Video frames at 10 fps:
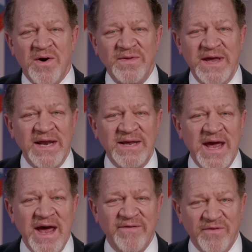on the
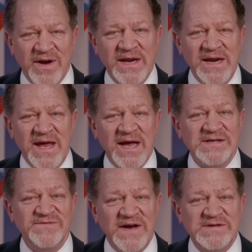NKF or Kidney
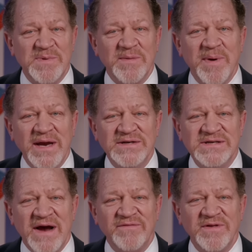Can's Facebook
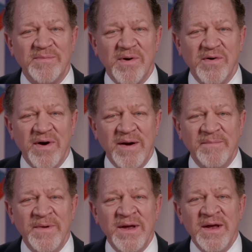pages after the program.